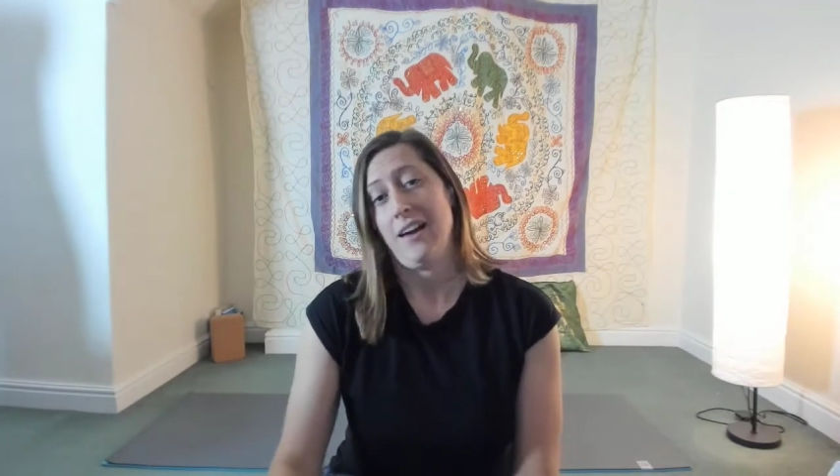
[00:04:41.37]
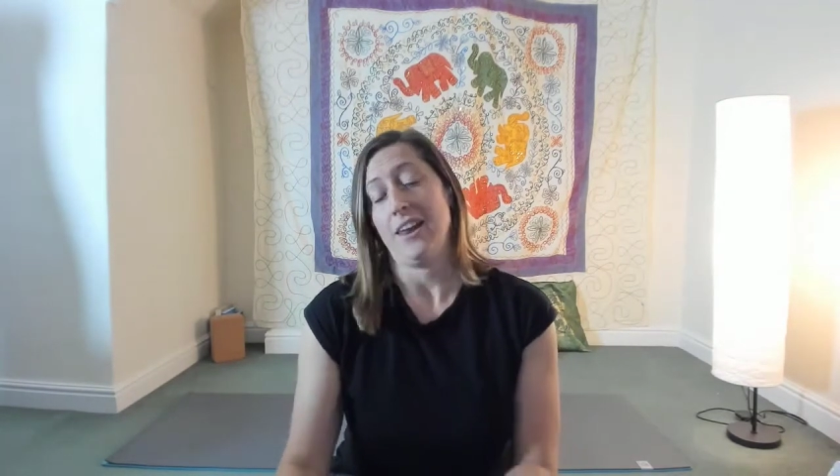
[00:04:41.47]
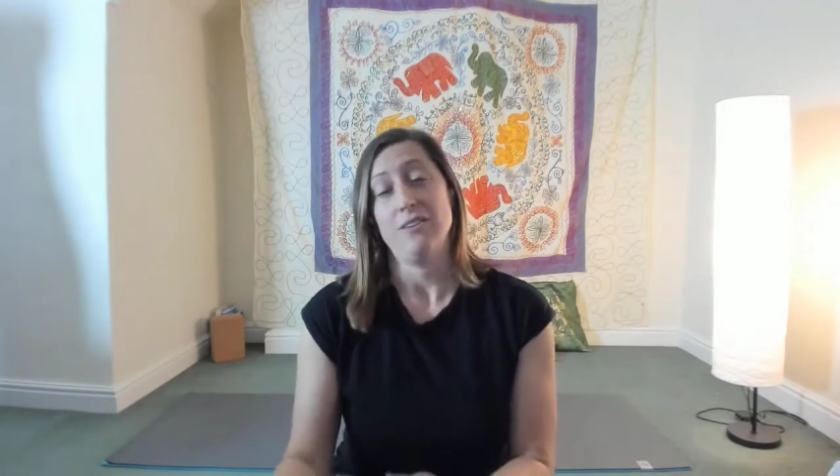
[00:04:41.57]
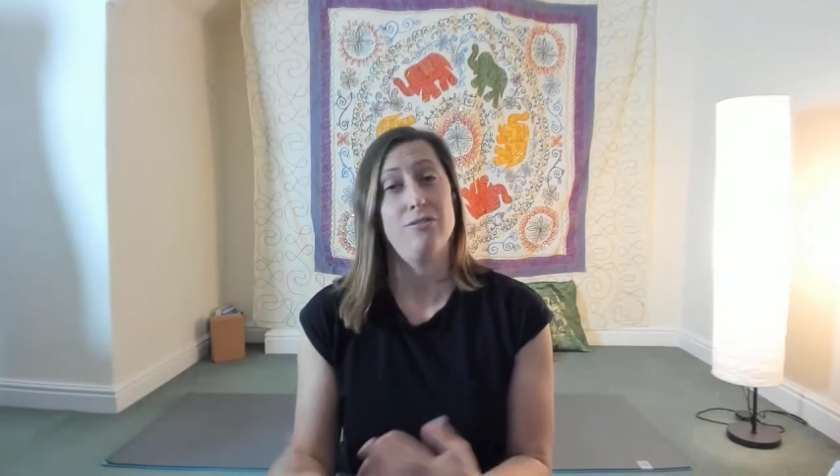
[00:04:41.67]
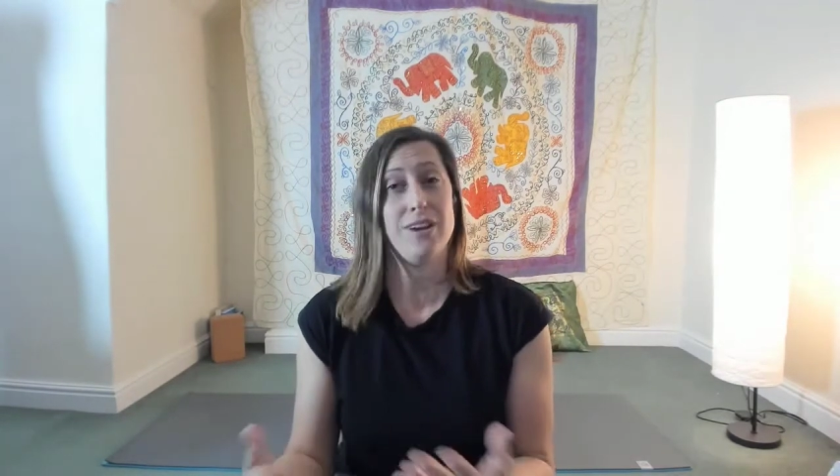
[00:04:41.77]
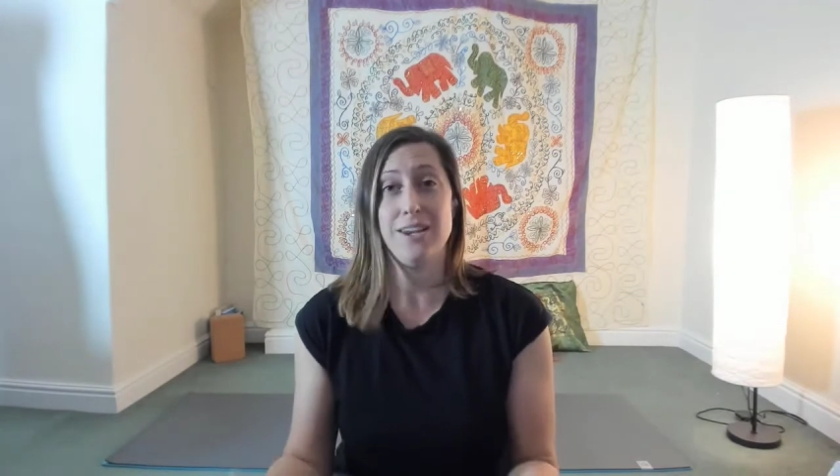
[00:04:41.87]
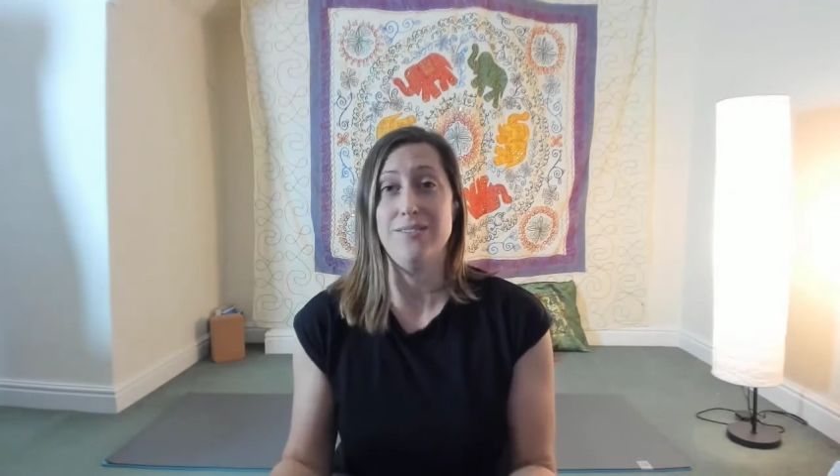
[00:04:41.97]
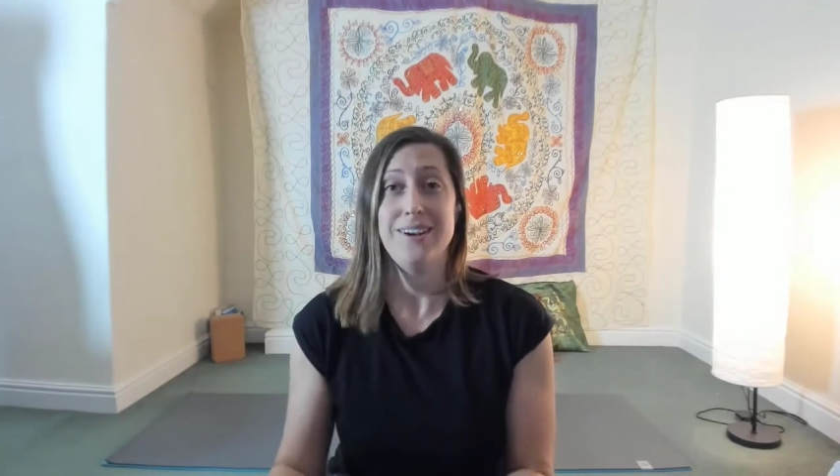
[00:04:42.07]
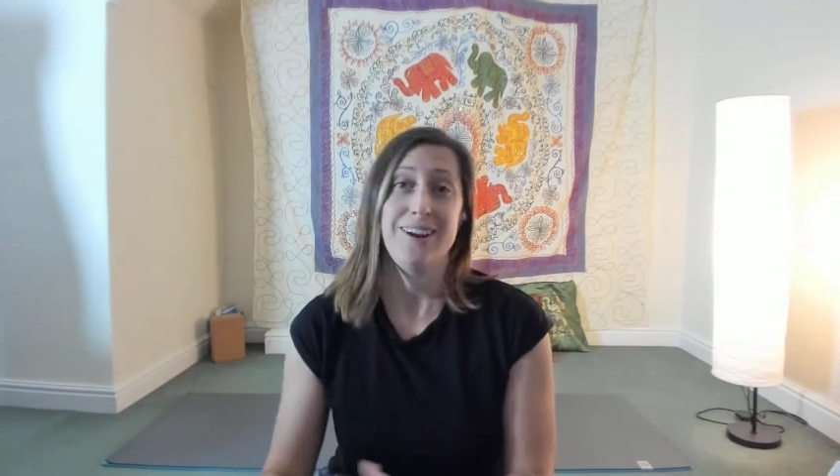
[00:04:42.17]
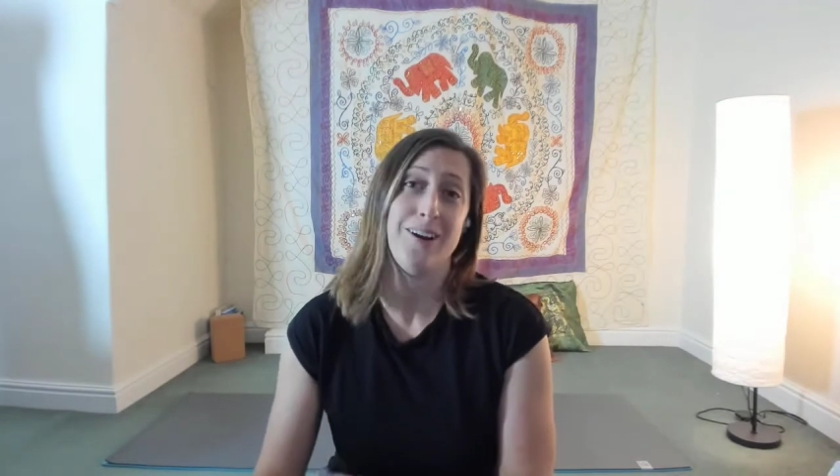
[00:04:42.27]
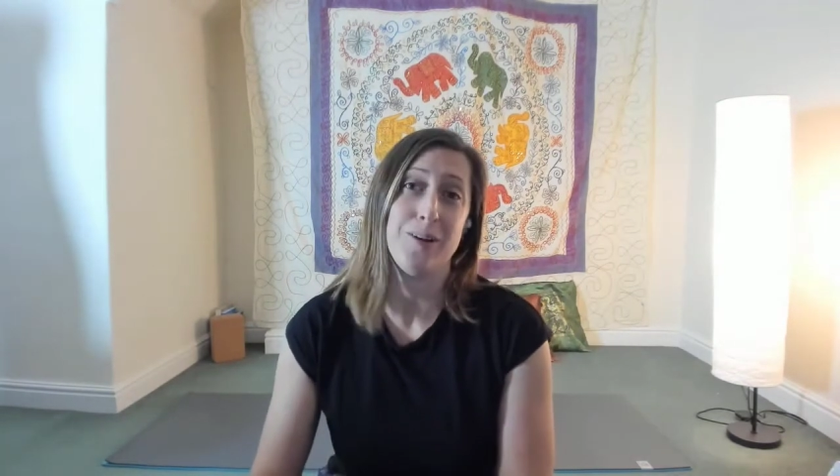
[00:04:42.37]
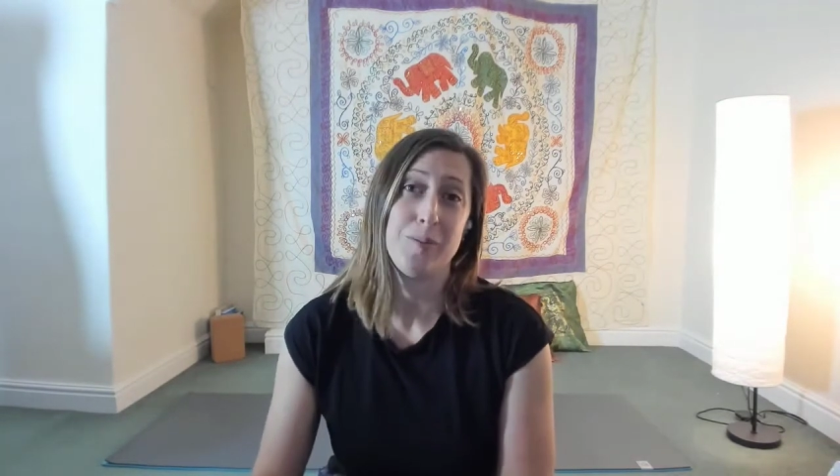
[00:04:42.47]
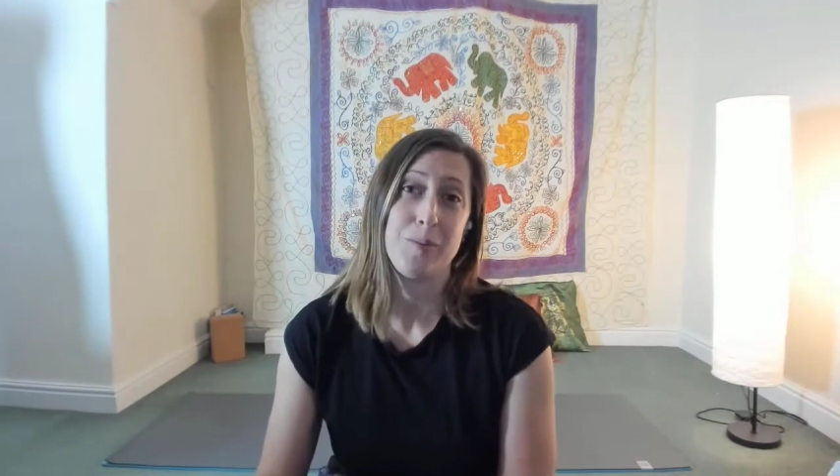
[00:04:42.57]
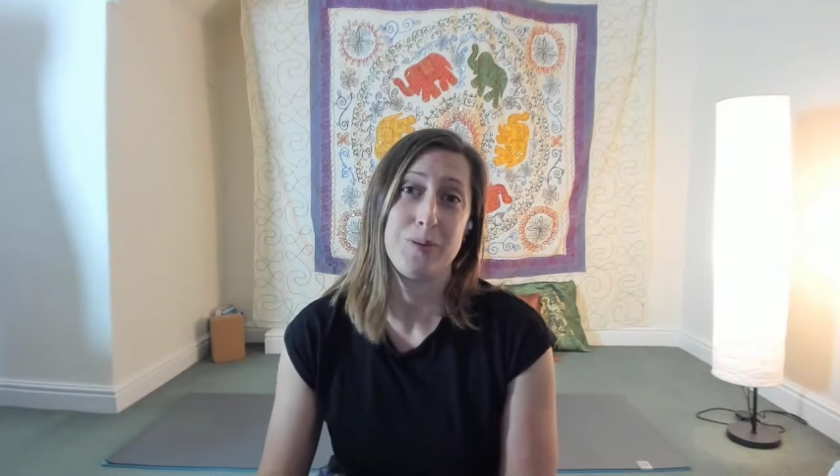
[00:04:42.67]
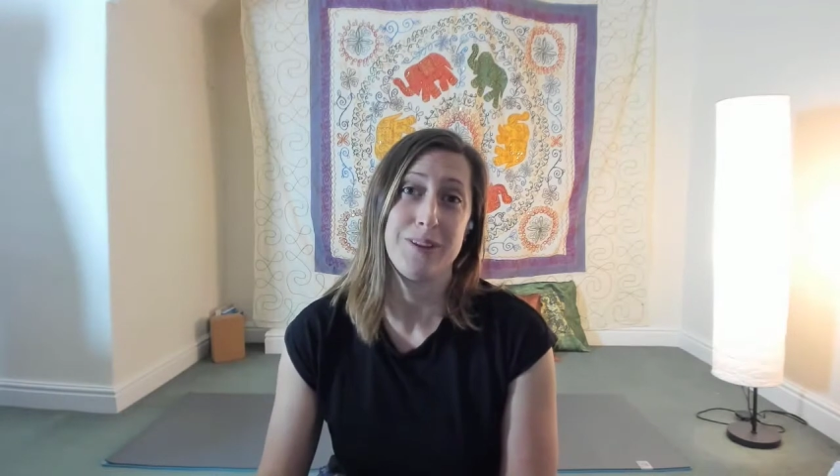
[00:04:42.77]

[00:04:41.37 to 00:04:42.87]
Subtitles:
And I really, really hope